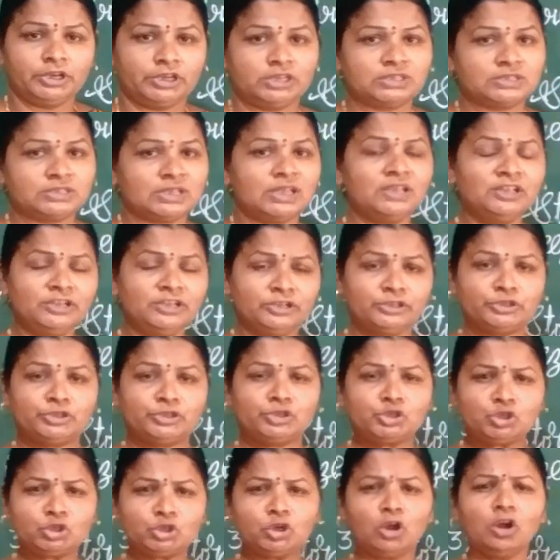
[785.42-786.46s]
It is a
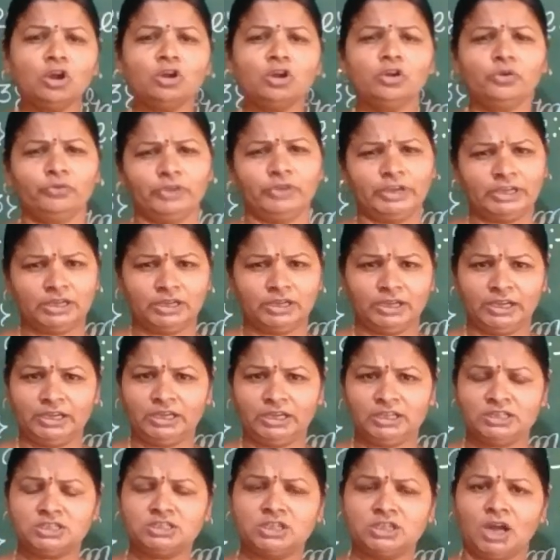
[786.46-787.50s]
strong wind.
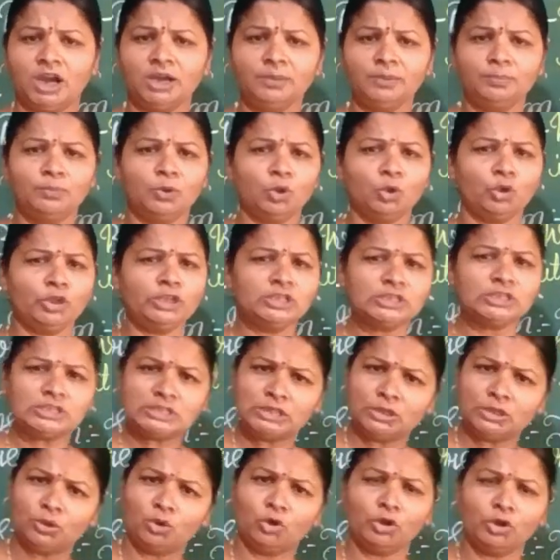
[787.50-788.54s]
It is not blowing
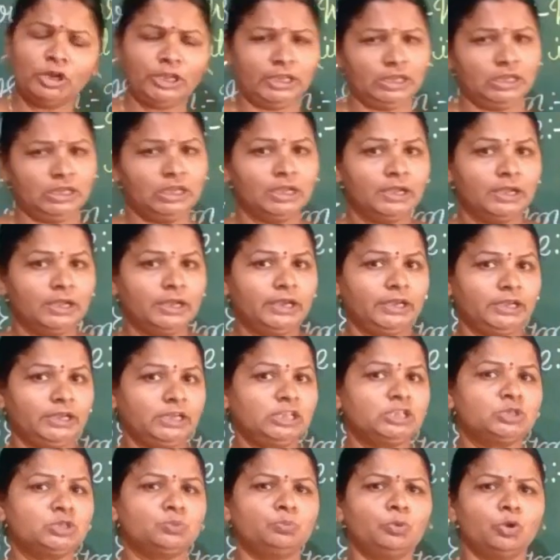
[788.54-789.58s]
slowly.
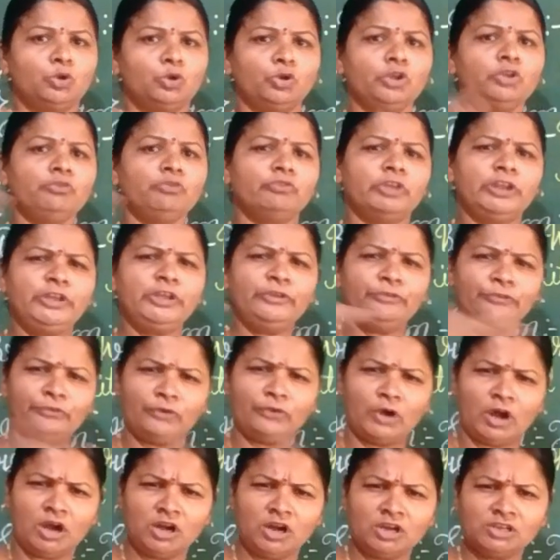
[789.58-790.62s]
It is blowing
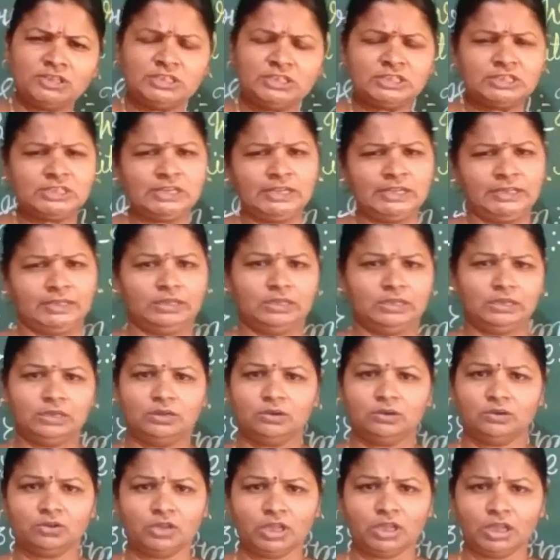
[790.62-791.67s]
very fastly.
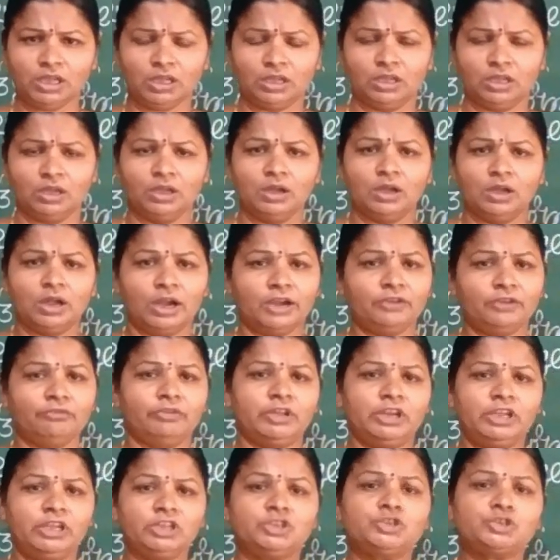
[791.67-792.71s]
Okay,
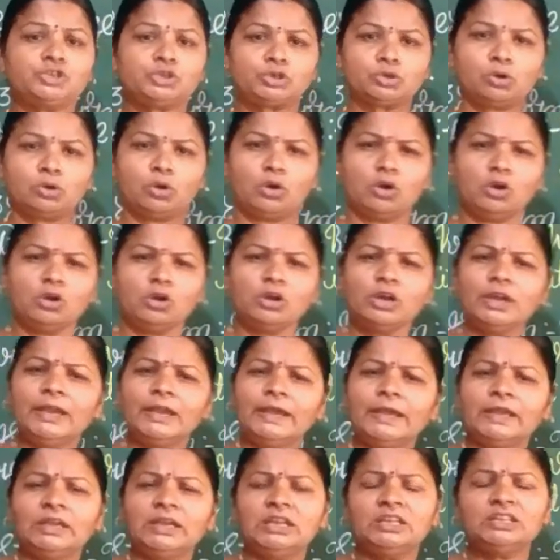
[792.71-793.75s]
and very
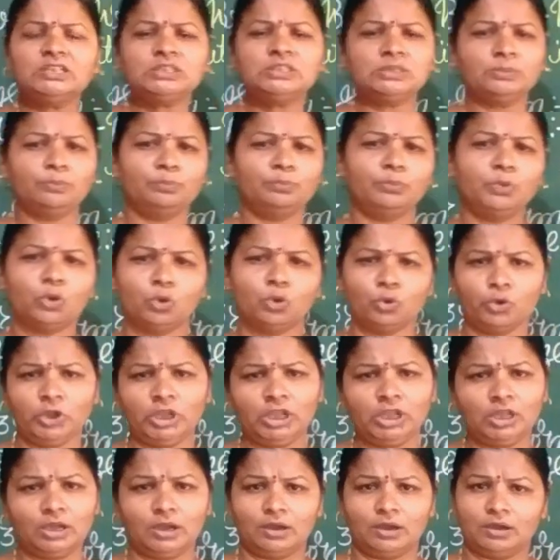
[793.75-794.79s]
strongly it is
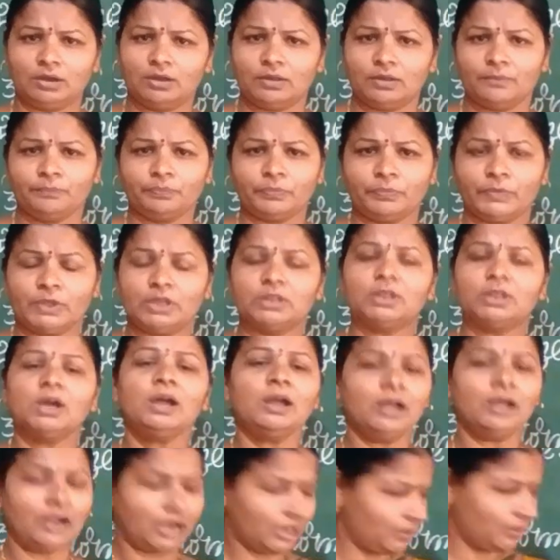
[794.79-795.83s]
blowing in the
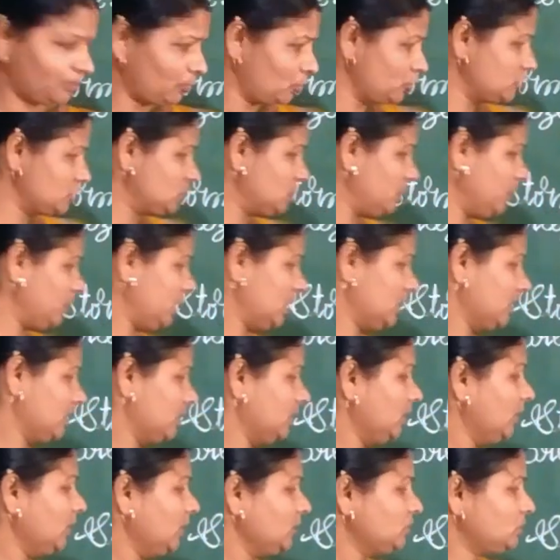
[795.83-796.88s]

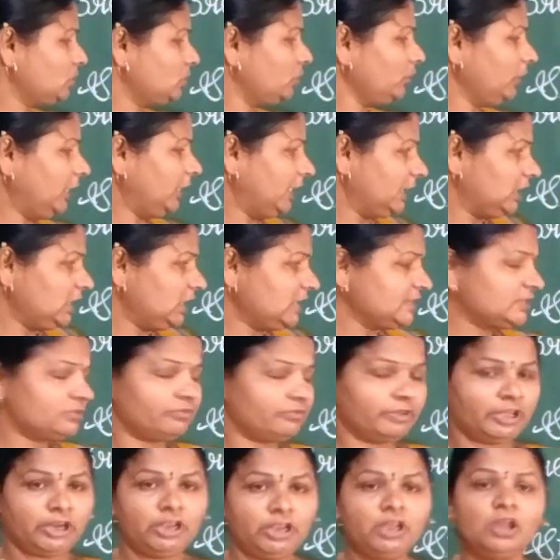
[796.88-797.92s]
atmosphere. So it
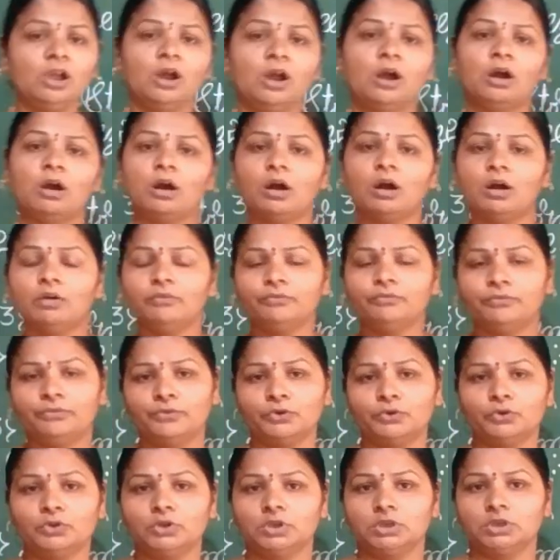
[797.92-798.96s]
is very
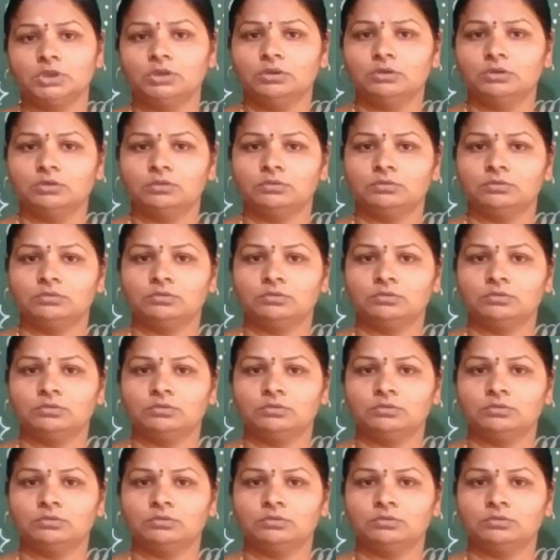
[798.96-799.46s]
harmful.